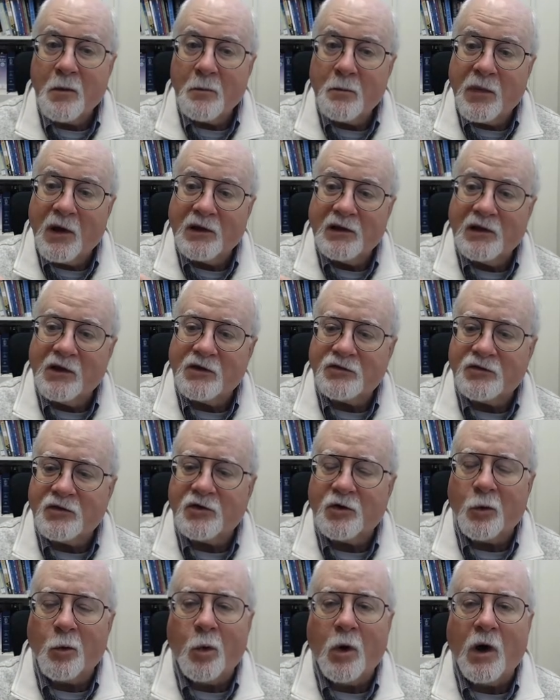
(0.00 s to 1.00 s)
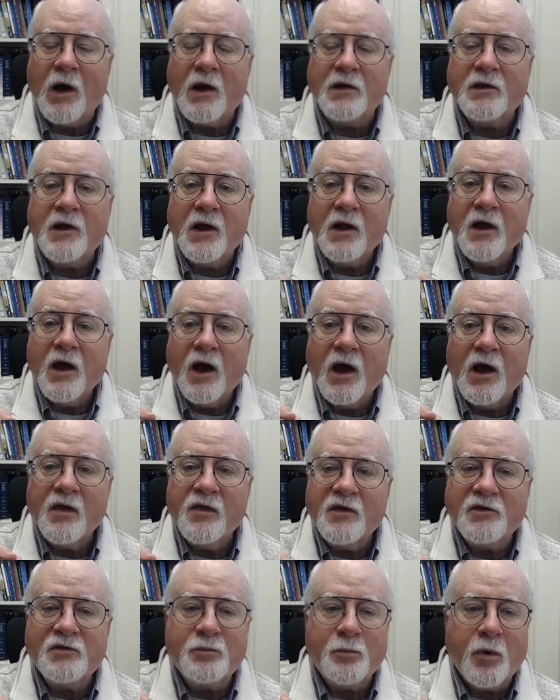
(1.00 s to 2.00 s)
But listen to what uh,
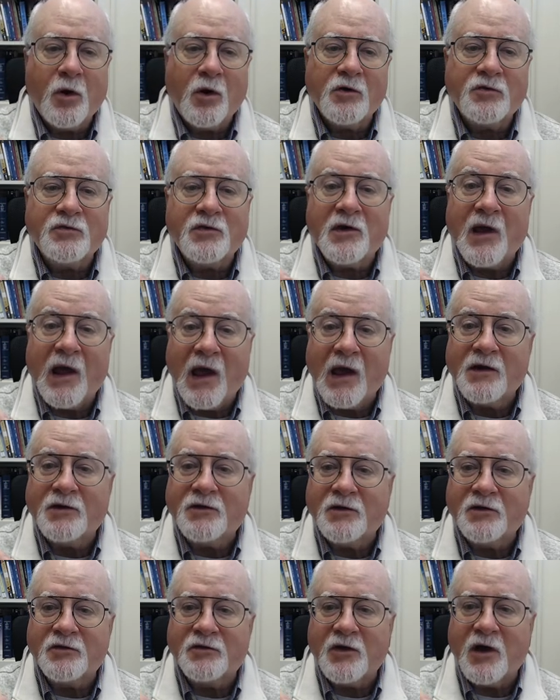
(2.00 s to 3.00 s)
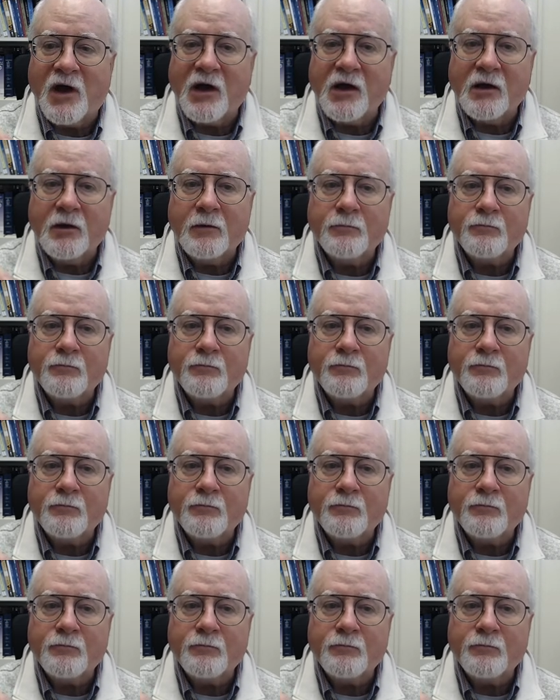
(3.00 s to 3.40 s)
this person had to say.